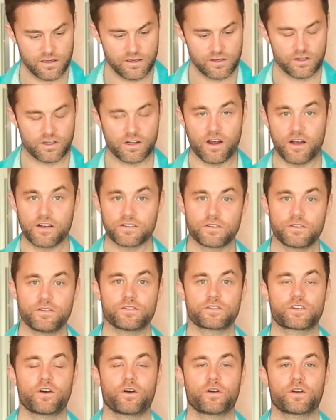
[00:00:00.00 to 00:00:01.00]
You can also
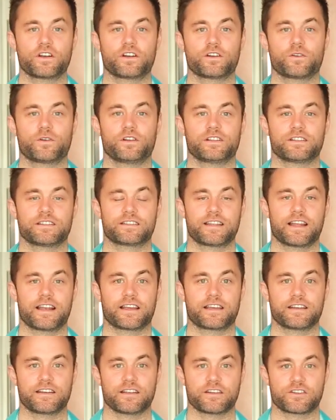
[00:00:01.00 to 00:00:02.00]
use coconut oil instead of
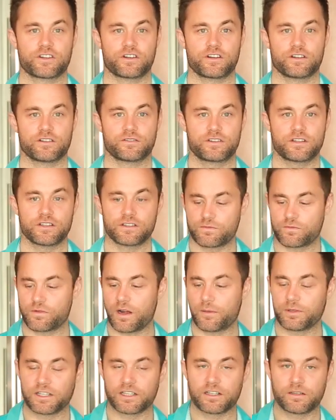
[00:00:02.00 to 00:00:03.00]
conditioner. Just
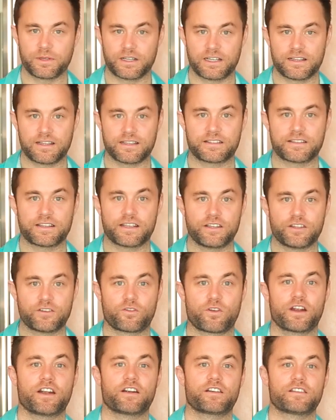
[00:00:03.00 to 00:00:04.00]
rub a little bit of this in your
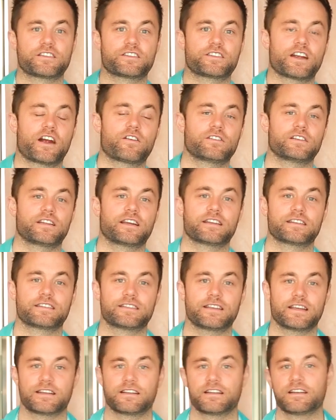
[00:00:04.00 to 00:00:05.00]
hair in the shower, let it
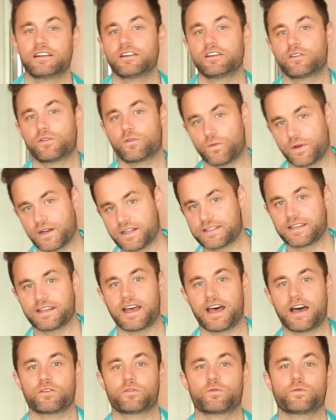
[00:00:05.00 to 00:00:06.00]
sit, rinse it
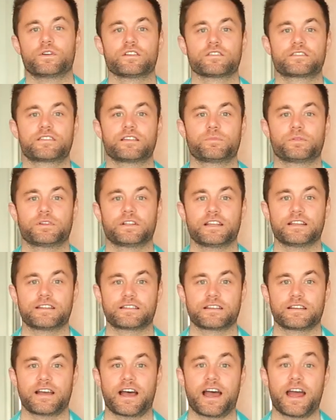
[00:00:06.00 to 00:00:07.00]
out, real simple and
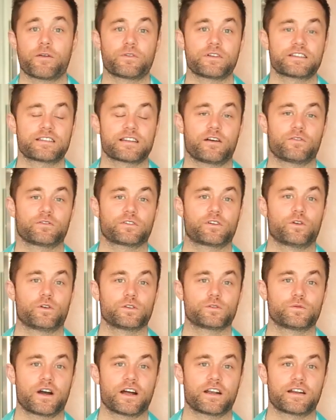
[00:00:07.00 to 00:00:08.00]
easy. I rinse it out with
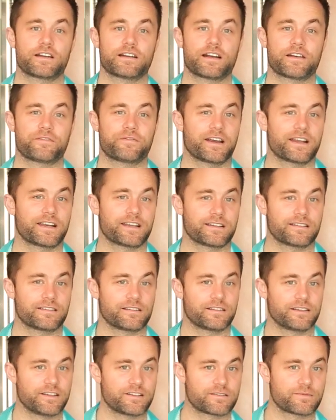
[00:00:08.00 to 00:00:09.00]
cold water. I find it
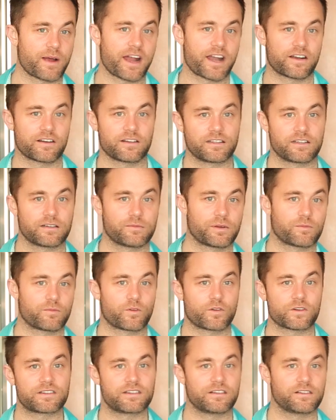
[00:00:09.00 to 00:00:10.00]
leaves my hair a little bit
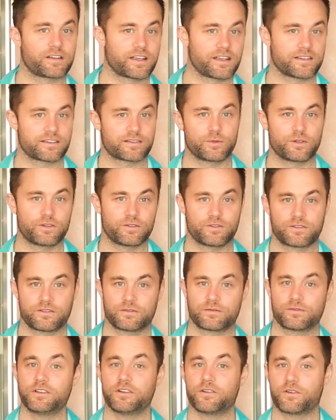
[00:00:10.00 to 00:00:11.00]
more silky and smooth.
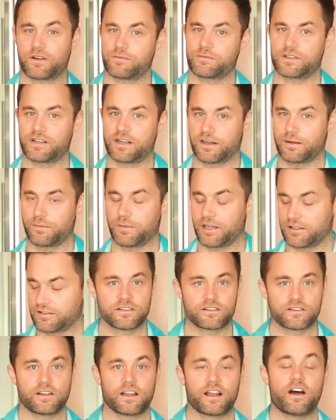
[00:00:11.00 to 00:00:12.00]
You know what I'm talking about.
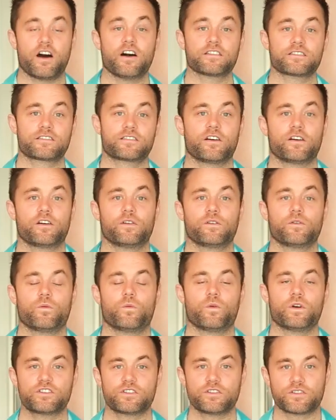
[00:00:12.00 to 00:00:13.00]
So then also,
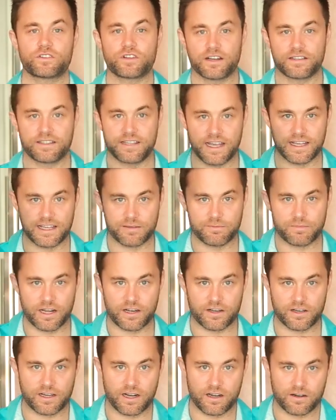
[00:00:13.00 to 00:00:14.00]
once you start taking
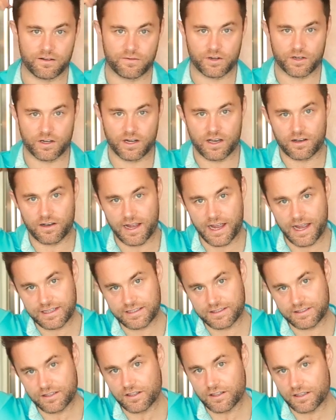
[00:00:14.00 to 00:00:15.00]
better care of your hair
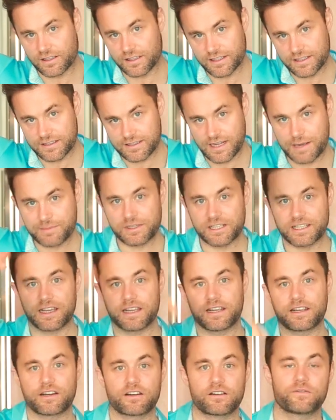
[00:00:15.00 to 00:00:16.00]
externally, it's time to
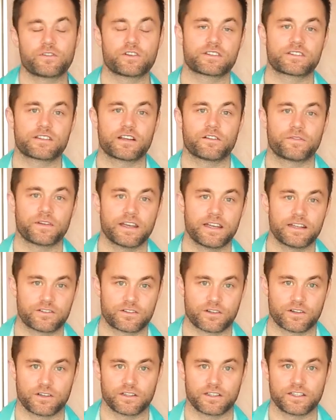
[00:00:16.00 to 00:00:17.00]
take care of yourself
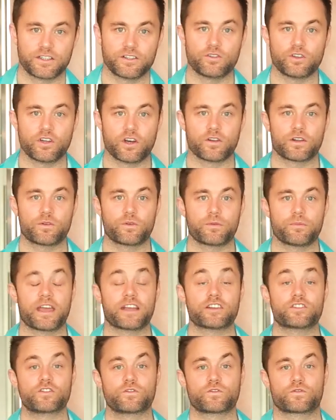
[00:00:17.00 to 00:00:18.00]
internally. You know that we
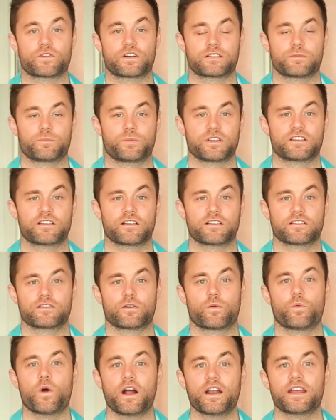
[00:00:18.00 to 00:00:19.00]
make juice recipes here. So
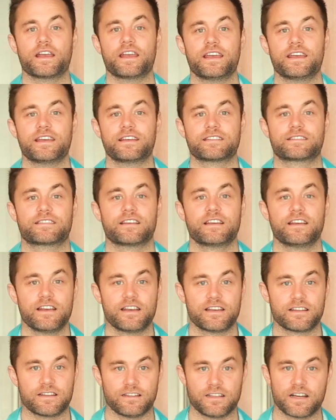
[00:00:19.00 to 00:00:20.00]
what is
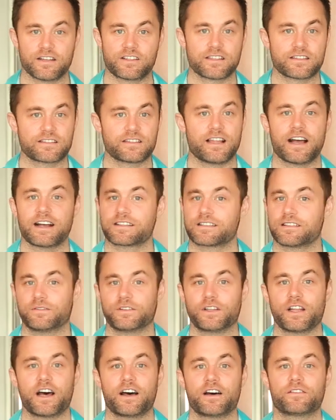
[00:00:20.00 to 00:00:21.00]
the Luscious Locks of
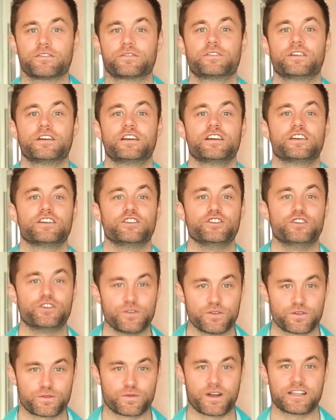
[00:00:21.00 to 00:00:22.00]
Love
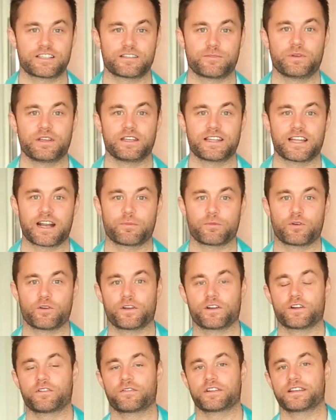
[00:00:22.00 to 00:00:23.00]
juice recipe that I'm
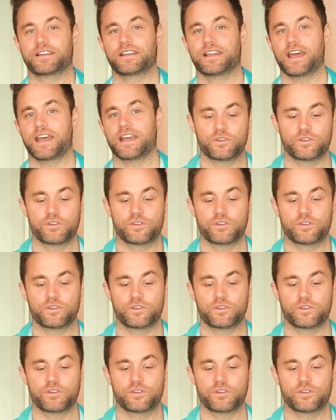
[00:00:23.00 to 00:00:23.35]
going over today?